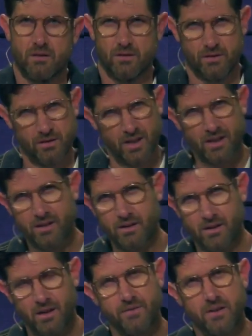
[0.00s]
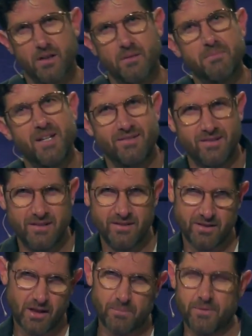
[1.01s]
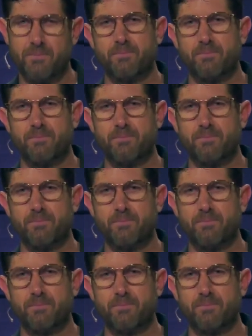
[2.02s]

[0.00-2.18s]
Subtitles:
You're not good enough. You're going to mess this up.